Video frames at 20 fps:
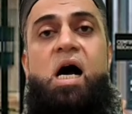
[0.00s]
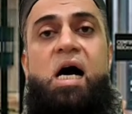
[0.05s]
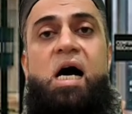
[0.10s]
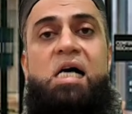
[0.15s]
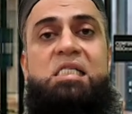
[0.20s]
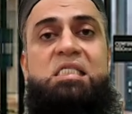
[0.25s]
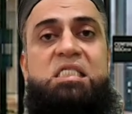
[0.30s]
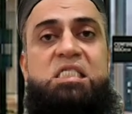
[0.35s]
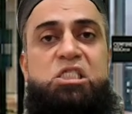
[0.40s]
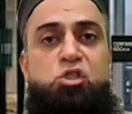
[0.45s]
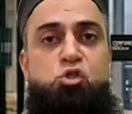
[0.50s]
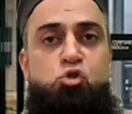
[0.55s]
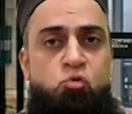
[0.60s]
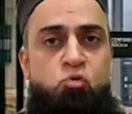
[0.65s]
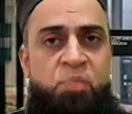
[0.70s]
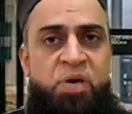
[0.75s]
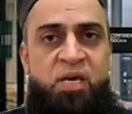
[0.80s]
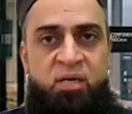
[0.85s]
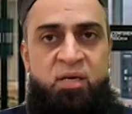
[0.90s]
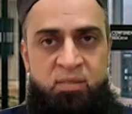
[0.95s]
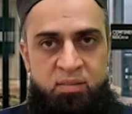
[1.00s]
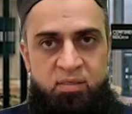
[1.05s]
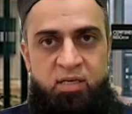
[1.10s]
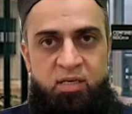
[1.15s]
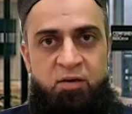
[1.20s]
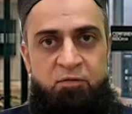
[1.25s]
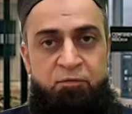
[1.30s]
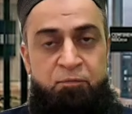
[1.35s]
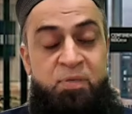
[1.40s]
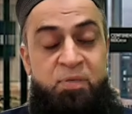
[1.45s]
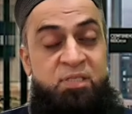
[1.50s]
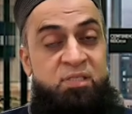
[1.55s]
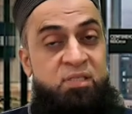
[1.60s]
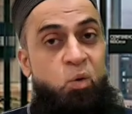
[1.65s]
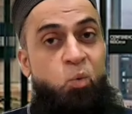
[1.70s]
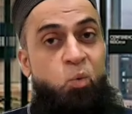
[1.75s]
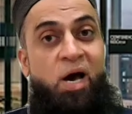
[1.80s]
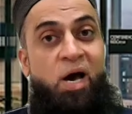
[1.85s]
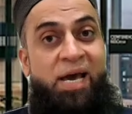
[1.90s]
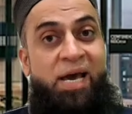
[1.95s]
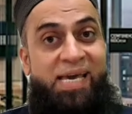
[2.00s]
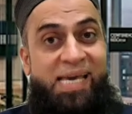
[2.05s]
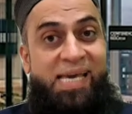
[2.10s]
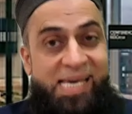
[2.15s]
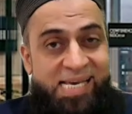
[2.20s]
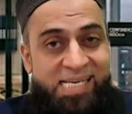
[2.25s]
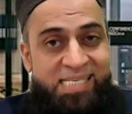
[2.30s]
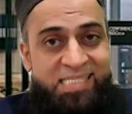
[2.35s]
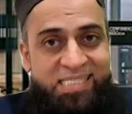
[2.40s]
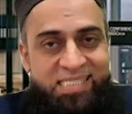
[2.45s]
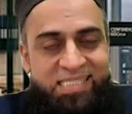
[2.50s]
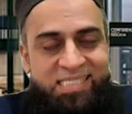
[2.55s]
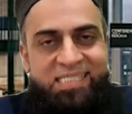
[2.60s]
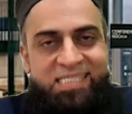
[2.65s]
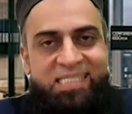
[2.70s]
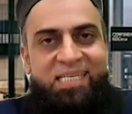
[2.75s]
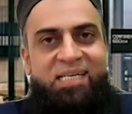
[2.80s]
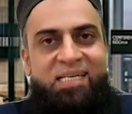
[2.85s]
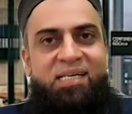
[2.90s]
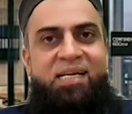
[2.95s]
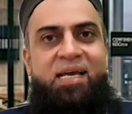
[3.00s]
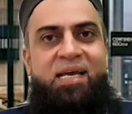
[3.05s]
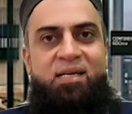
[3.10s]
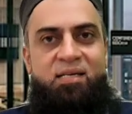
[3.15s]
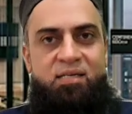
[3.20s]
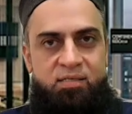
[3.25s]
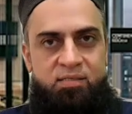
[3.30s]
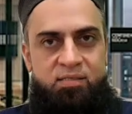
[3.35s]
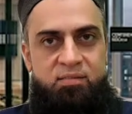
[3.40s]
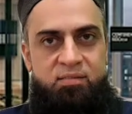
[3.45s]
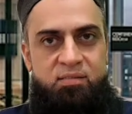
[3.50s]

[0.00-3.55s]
Assuming if Mr. Y is correct,